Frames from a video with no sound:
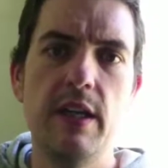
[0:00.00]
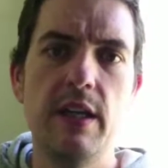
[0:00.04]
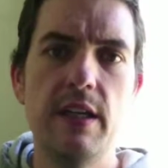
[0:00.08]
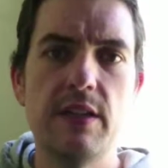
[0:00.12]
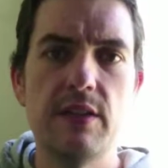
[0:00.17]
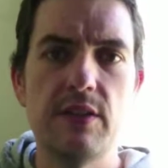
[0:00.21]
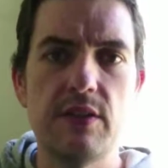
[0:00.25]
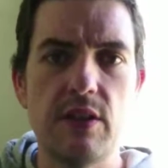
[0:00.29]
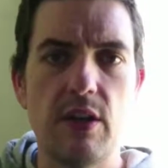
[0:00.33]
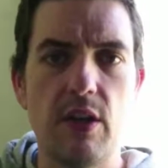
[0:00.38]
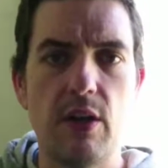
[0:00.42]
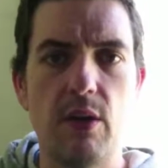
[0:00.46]

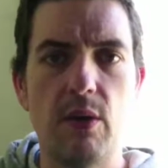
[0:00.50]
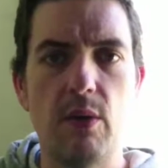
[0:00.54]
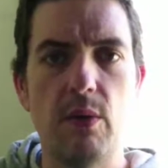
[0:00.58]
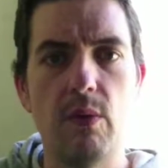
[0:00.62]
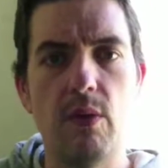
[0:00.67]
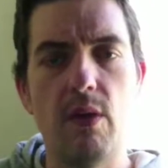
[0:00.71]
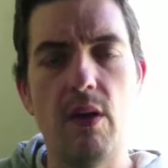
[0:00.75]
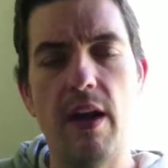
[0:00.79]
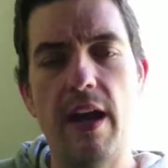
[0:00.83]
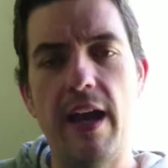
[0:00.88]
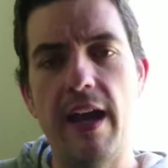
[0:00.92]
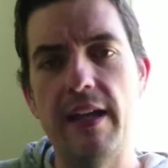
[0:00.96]
So
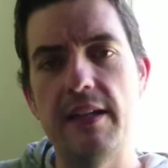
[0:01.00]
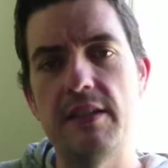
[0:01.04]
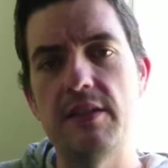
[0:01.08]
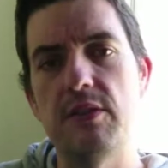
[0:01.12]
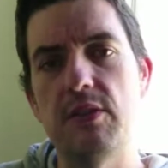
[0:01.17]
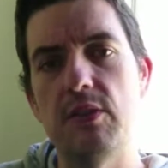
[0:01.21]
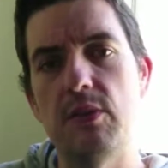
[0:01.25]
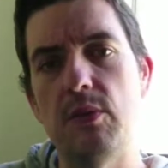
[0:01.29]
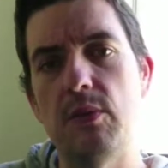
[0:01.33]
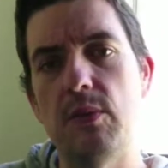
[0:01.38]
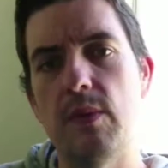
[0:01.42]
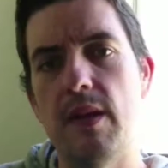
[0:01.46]
I had
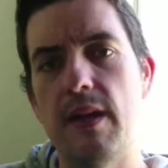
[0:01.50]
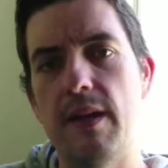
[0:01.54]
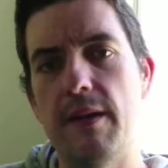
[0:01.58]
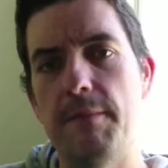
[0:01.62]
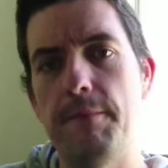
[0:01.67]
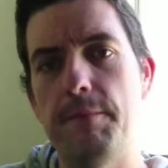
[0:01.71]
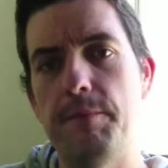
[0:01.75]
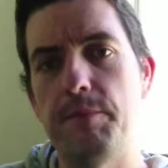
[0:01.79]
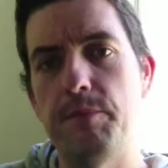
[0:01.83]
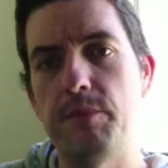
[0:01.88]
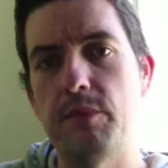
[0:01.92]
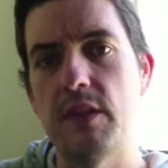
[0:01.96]
to,
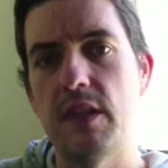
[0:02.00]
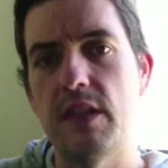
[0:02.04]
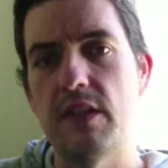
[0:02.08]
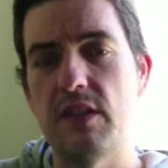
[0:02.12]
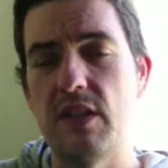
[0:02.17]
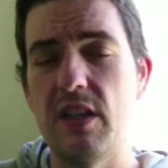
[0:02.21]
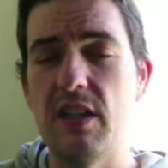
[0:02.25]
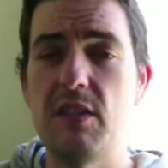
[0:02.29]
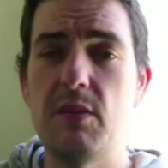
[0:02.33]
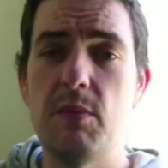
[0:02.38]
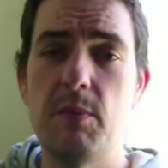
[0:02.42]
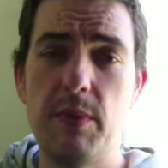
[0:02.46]
so
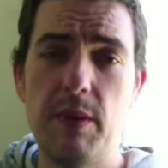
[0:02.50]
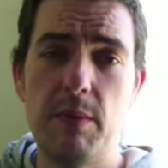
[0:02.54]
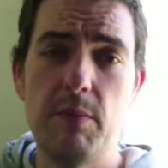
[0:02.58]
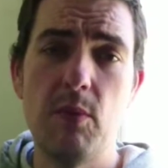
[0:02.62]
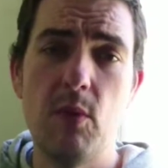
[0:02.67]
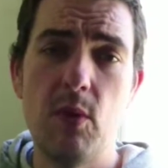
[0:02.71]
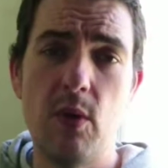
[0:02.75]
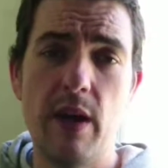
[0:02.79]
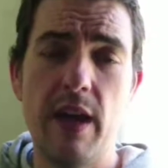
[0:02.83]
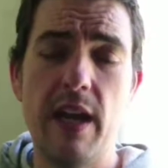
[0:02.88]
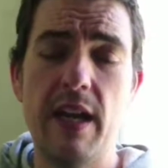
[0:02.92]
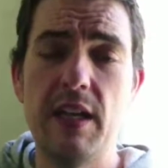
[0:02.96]
that's a bit
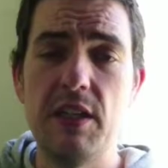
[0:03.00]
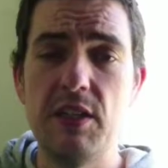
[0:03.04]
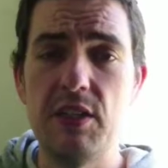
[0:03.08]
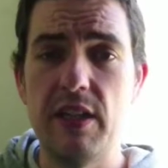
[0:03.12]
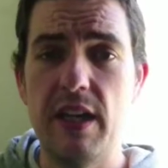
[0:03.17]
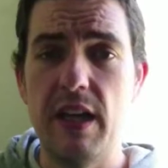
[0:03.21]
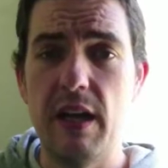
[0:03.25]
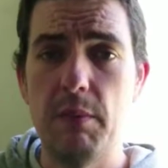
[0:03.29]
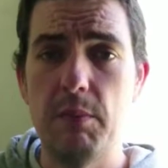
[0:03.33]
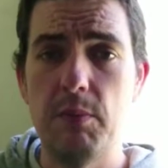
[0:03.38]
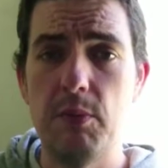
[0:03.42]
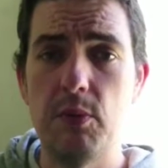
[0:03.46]
more energy
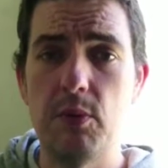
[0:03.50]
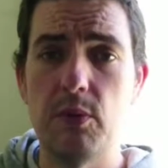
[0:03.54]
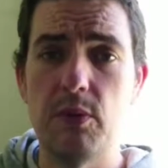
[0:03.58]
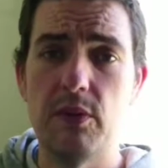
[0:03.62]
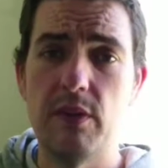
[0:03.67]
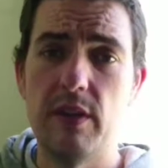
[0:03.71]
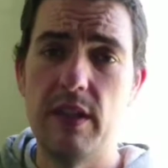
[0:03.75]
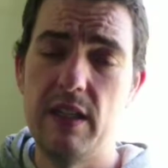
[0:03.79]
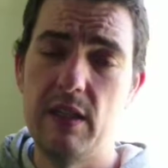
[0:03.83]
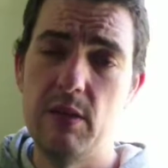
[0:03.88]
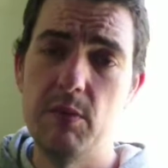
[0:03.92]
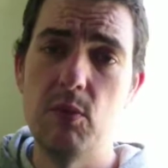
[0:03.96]
output
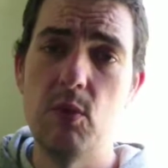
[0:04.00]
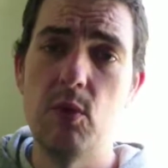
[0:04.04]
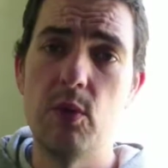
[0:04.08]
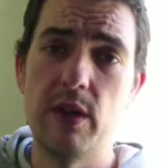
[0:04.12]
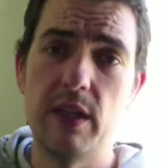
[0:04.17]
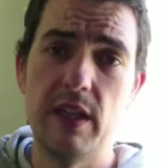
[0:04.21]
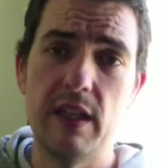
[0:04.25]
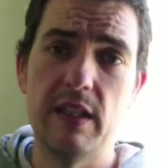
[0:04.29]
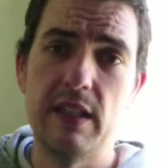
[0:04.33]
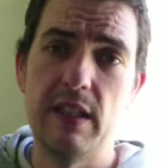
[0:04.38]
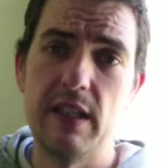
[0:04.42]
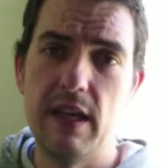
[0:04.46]
in the
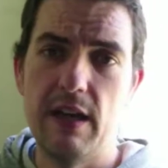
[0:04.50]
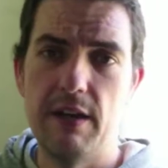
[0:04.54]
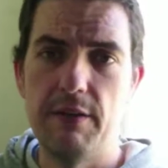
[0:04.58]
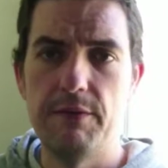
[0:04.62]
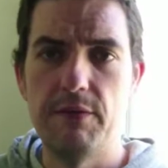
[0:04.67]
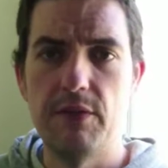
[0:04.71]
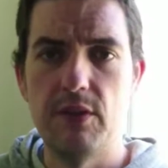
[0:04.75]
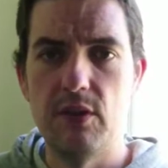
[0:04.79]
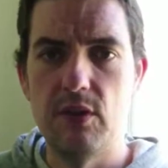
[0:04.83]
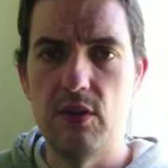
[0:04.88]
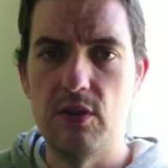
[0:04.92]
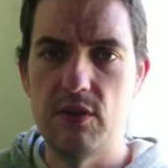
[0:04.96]
morning and the
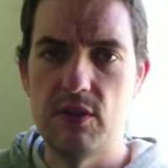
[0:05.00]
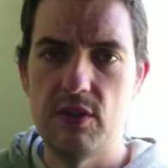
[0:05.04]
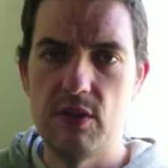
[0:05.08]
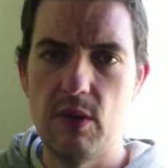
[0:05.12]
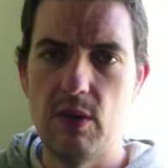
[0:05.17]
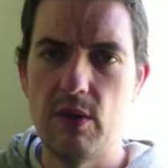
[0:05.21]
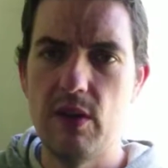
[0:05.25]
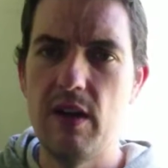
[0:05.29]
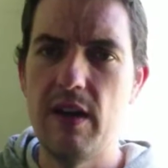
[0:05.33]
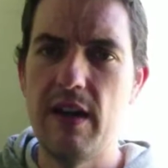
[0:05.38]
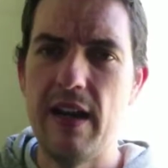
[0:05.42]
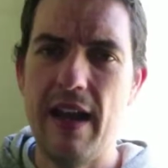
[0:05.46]
afternoon. So I
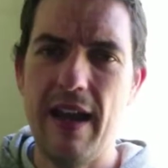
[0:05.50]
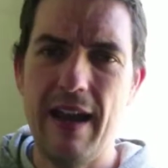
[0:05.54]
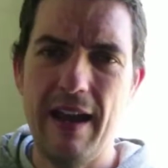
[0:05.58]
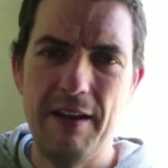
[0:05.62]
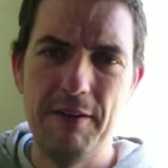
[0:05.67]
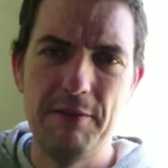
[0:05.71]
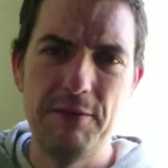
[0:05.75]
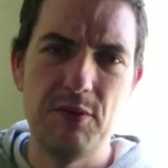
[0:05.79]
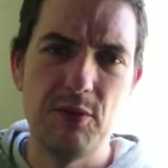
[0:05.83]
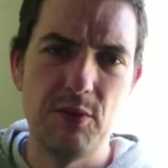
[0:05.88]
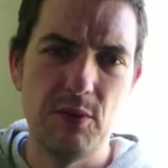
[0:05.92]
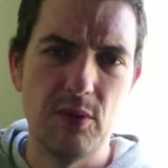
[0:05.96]
don't
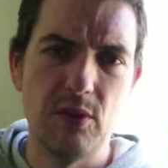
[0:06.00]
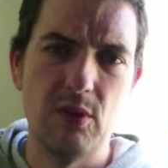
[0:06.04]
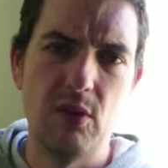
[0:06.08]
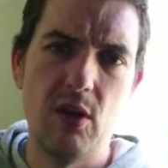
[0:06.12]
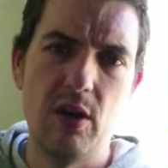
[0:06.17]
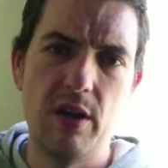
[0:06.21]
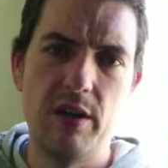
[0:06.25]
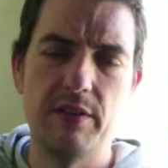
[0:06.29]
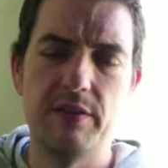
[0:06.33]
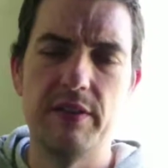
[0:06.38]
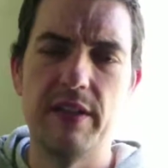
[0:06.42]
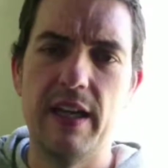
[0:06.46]
have to
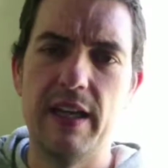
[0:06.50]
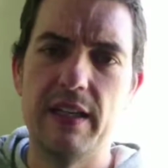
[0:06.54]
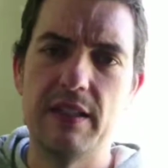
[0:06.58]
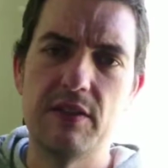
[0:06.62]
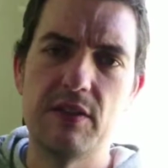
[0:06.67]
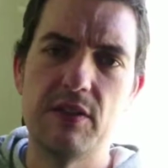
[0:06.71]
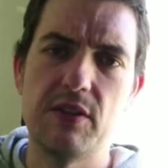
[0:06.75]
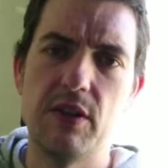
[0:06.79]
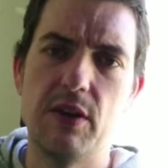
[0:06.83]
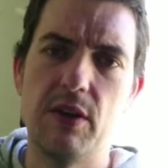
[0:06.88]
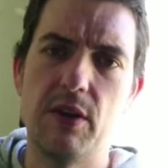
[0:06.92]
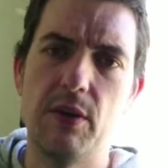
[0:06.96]
rely on that.
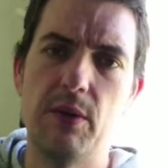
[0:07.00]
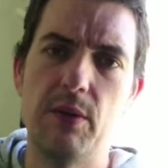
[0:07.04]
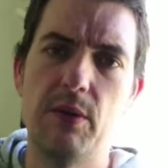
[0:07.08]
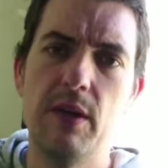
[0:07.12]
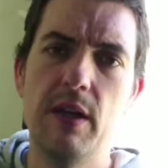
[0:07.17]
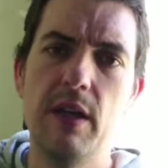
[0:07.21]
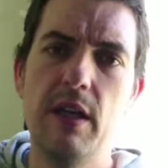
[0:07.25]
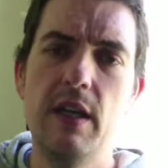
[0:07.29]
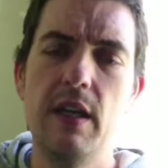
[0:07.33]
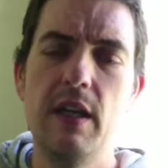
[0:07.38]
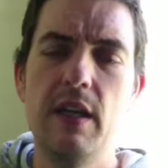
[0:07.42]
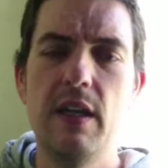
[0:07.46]
So
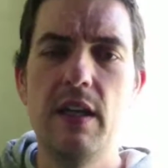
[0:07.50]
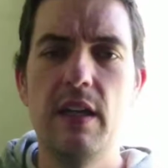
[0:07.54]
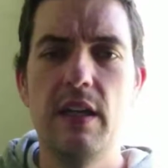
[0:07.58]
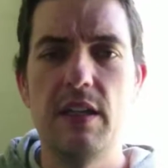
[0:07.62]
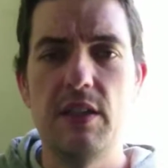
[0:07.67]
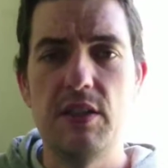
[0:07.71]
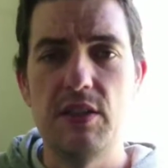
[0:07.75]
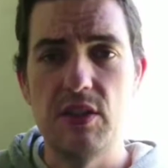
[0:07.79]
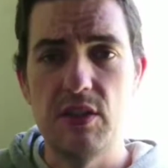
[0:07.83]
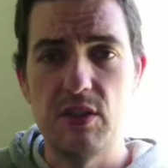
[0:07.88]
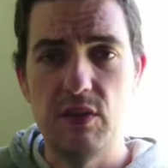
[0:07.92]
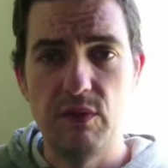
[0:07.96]

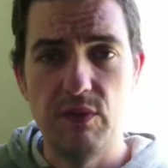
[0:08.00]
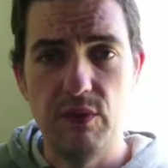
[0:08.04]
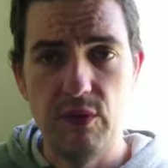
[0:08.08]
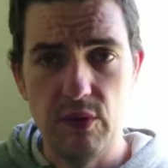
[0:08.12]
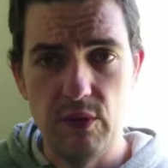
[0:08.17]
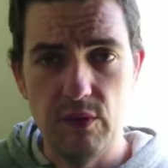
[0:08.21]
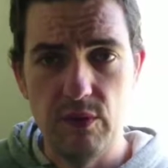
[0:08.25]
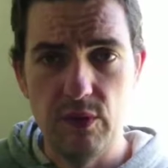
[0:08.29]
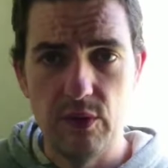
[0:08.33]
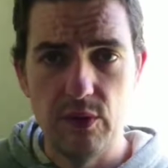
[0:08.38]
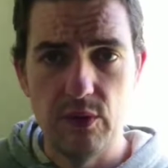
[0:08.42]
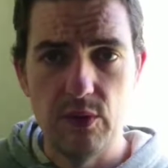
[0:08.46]
just
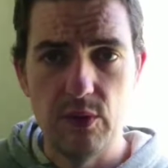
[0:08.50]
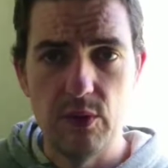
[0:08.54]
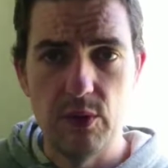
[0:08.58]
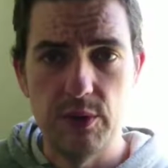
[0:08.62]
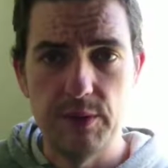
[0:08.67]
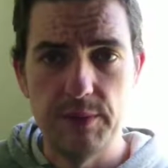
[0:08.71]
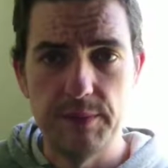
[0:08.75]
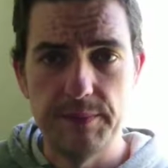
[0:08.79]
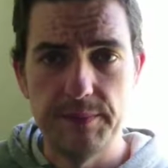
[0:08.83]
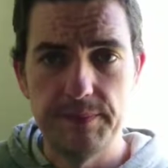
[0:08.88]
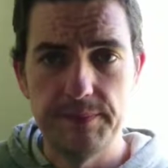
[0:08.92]
food for thought.